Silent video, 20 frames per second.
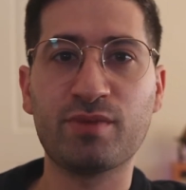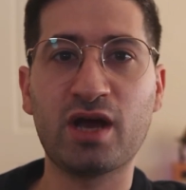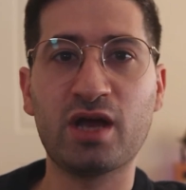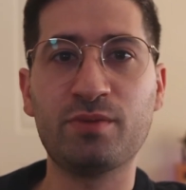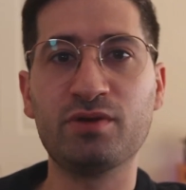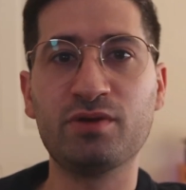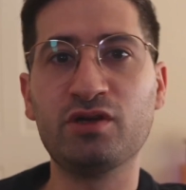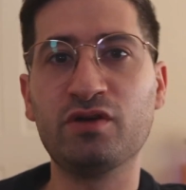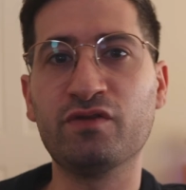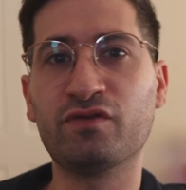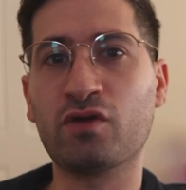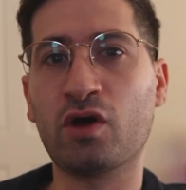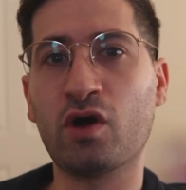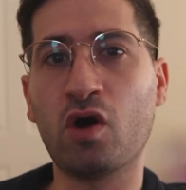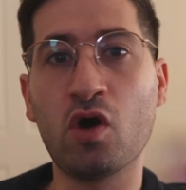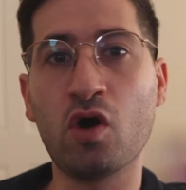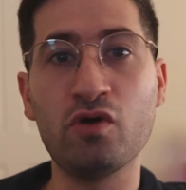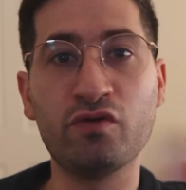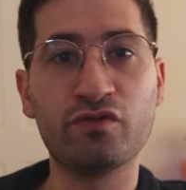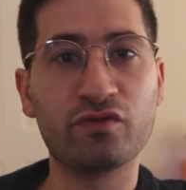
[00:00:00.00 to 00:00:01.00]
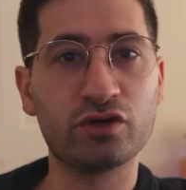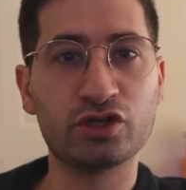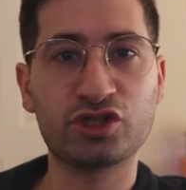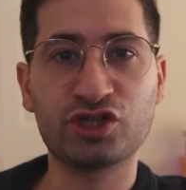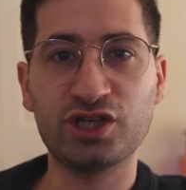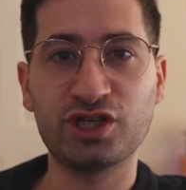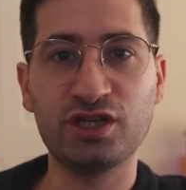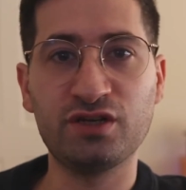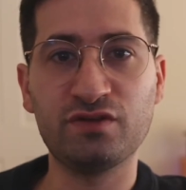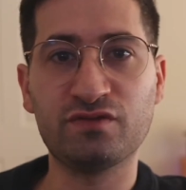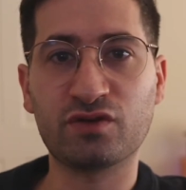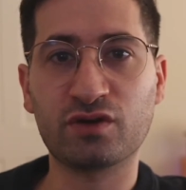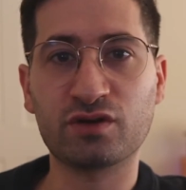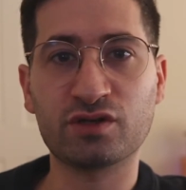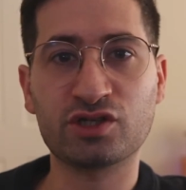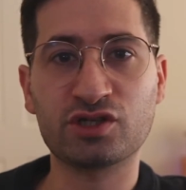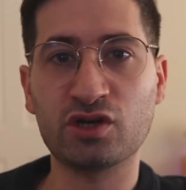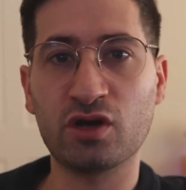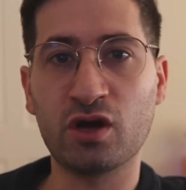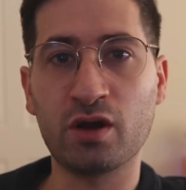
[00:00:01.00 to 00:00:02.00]
maybe you've like overachieved on
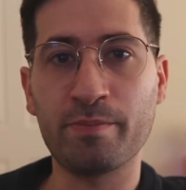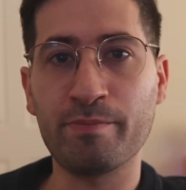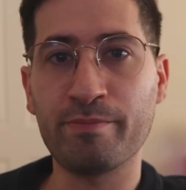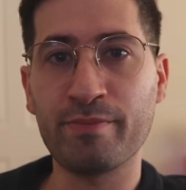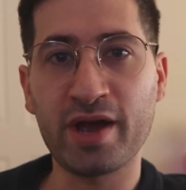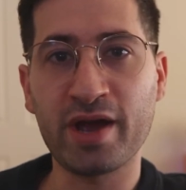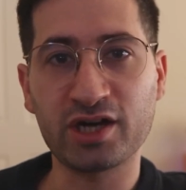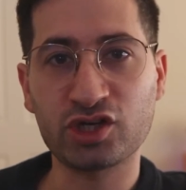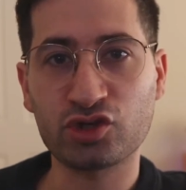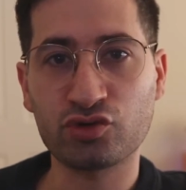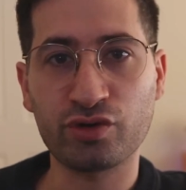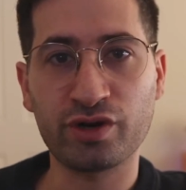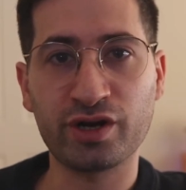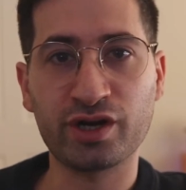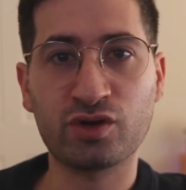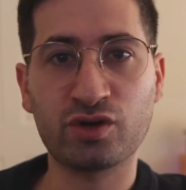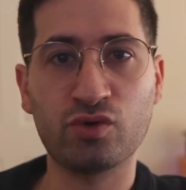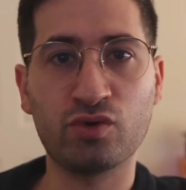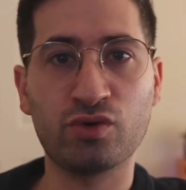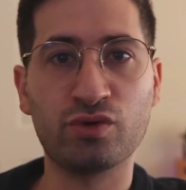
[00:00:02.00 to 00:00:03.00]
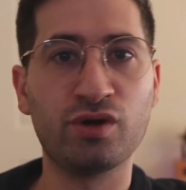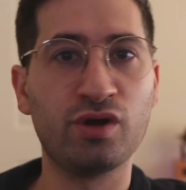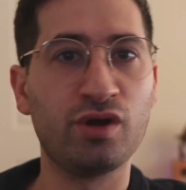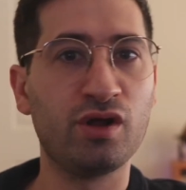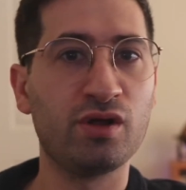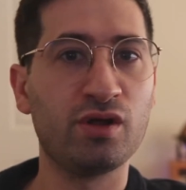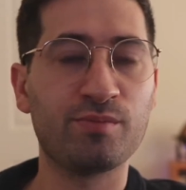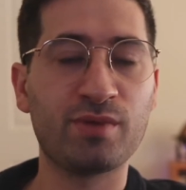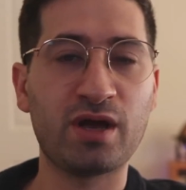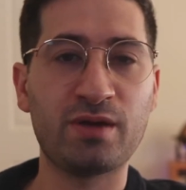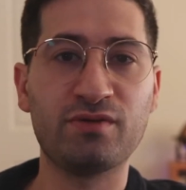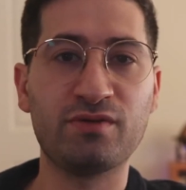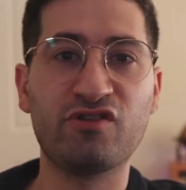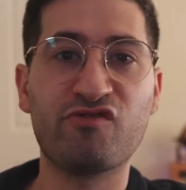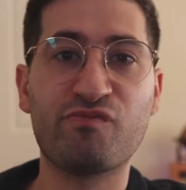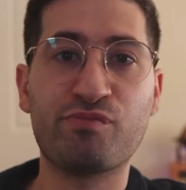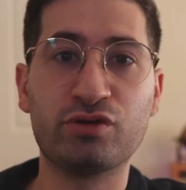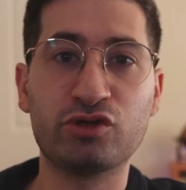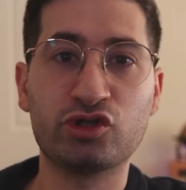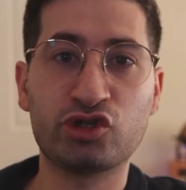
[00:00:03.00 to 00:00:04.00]
a certain metric, or maybe
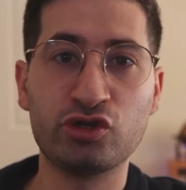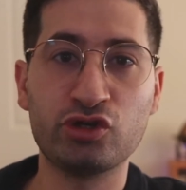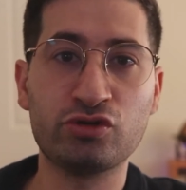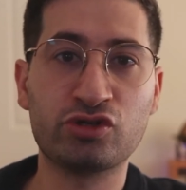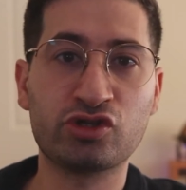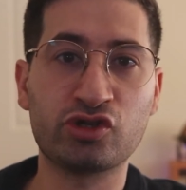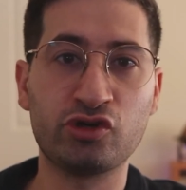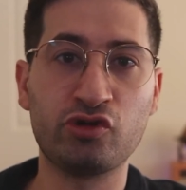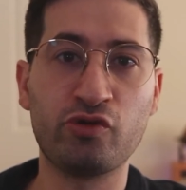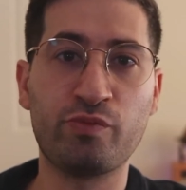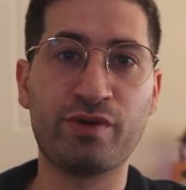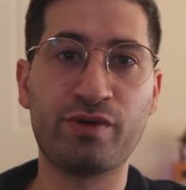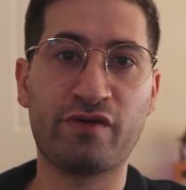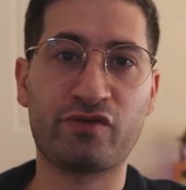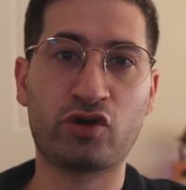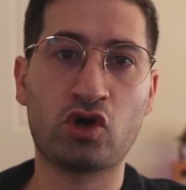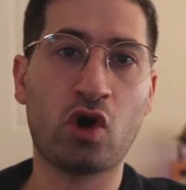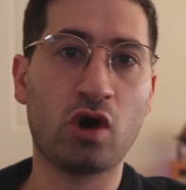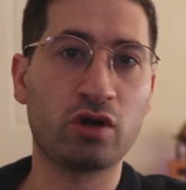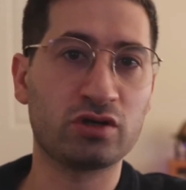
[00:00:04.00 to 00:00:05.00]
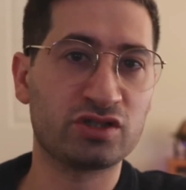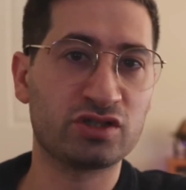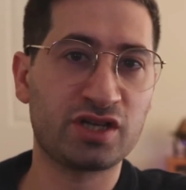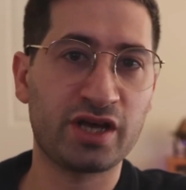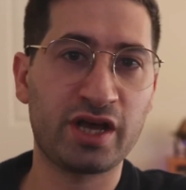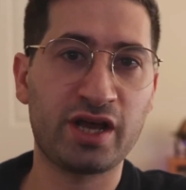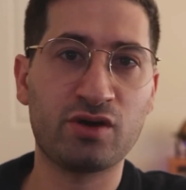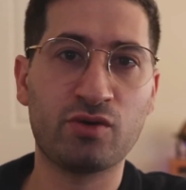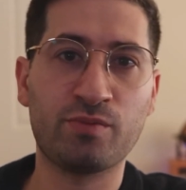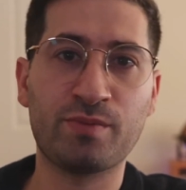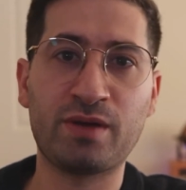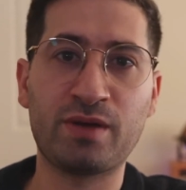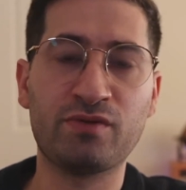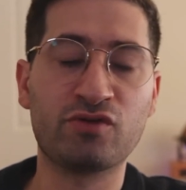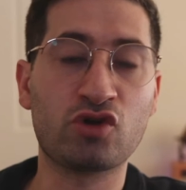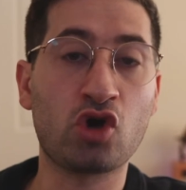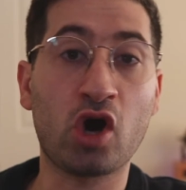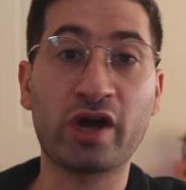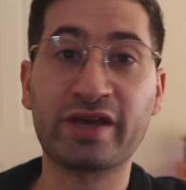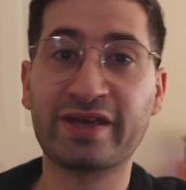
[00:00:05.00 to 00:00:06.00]
you've produced a new bit of content, or maybe
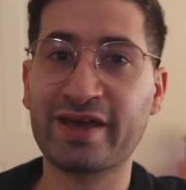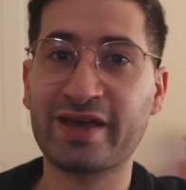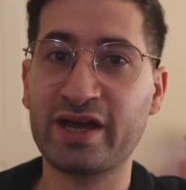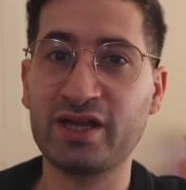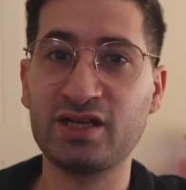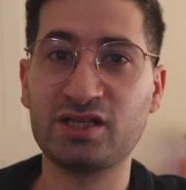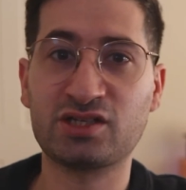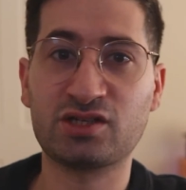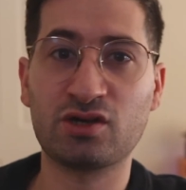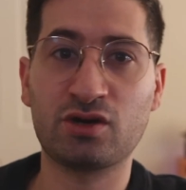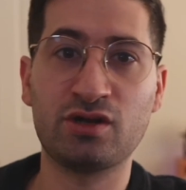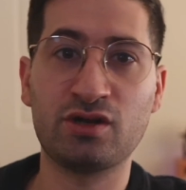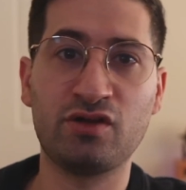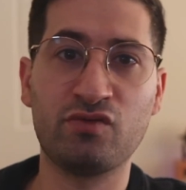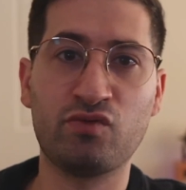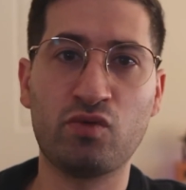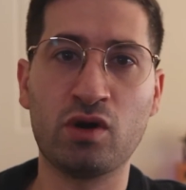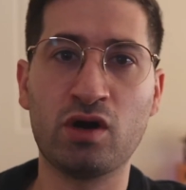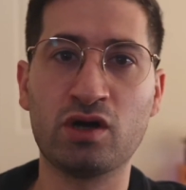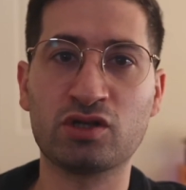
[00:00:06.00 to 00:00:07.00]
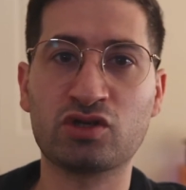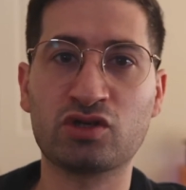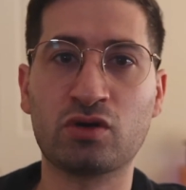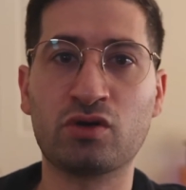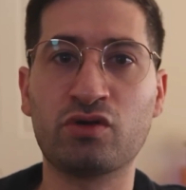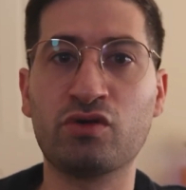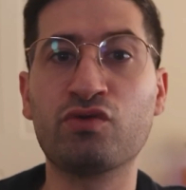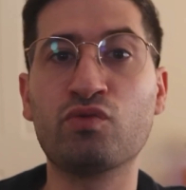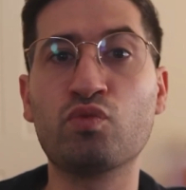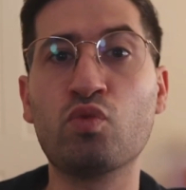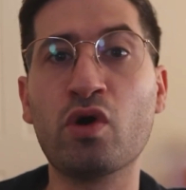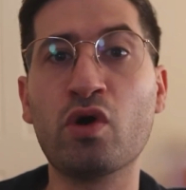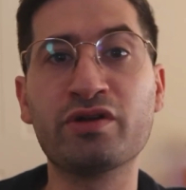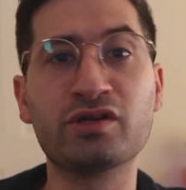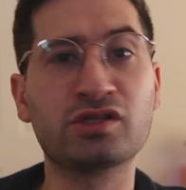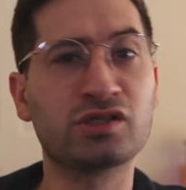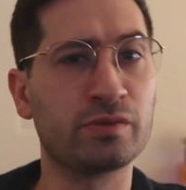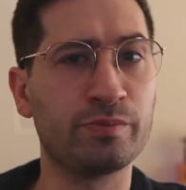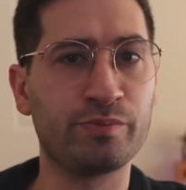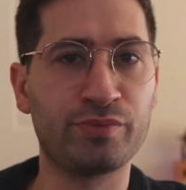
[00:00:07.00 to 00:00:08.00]
you've got a case study you've worked on, or you've
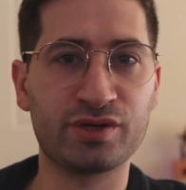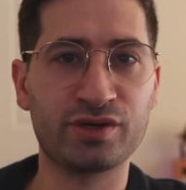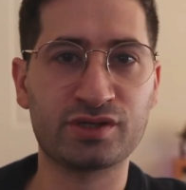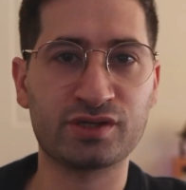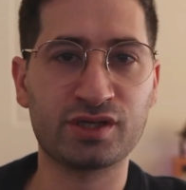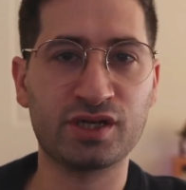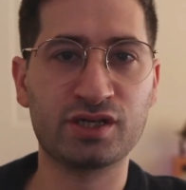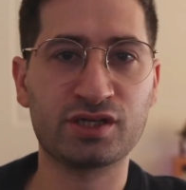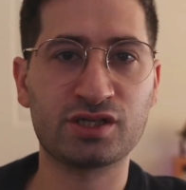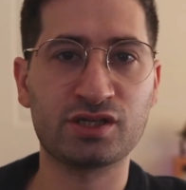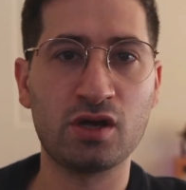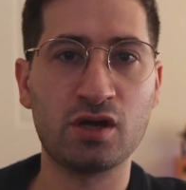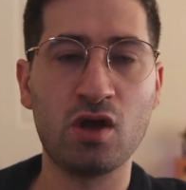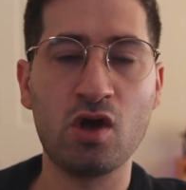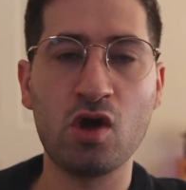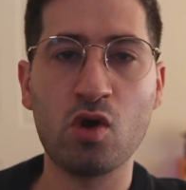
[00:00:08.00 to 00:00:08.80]
won some business,